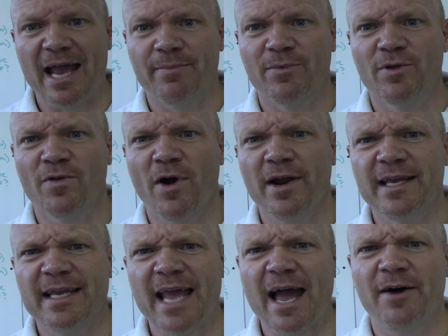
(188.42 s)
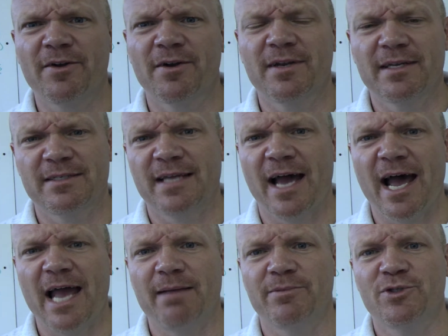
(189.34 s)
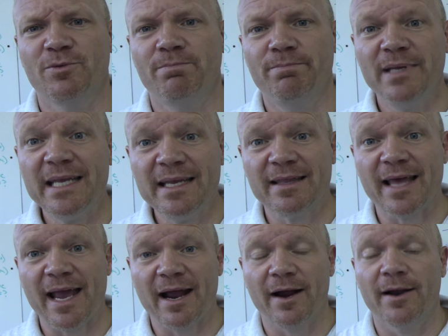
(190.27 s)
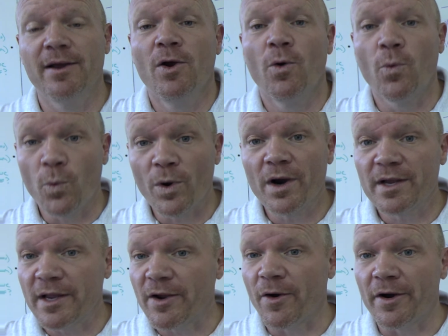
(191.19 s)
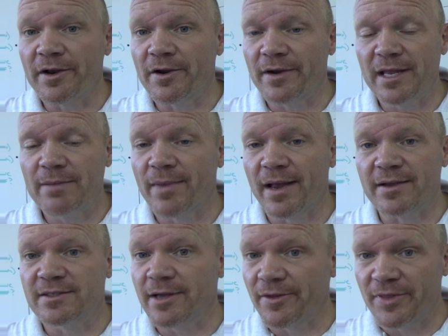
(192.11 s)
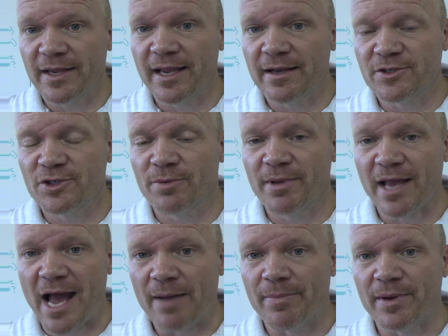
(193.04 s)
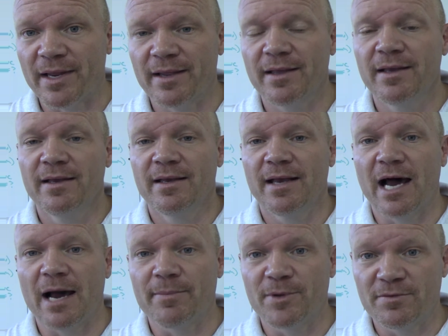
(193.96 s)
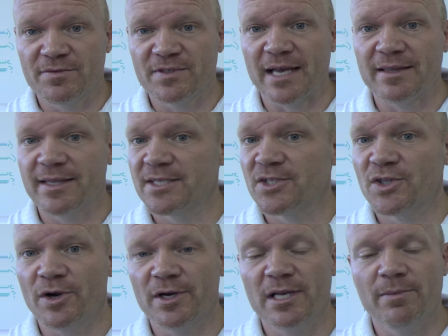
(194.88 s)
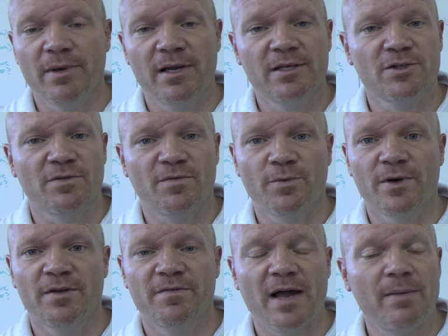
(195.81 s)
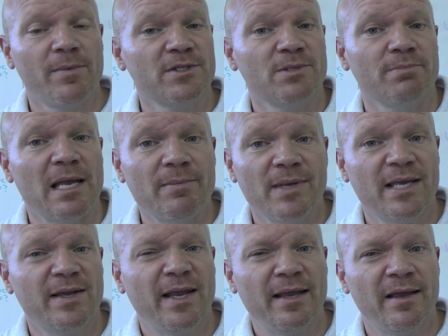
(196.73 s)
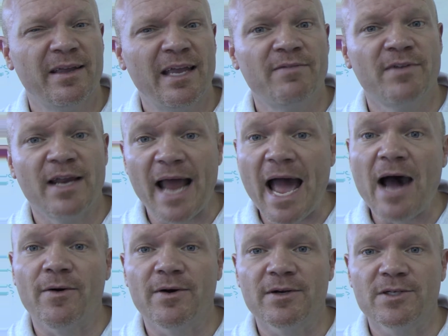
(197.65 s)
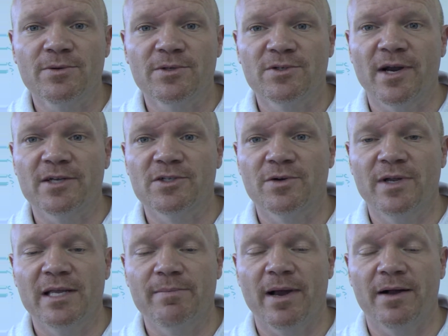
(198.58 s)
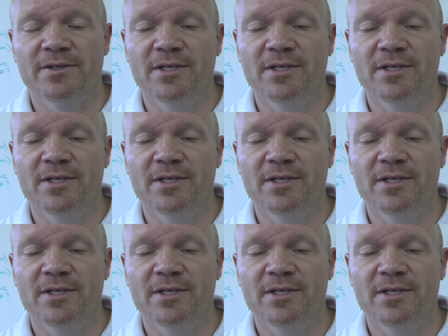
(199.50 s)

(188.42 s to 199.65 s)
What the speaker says: You've already calendared this time to be there working on your emails. Nothing else should be happening. You've set this 30 minutes or 45 minutes or maybe even an hour to address your emails.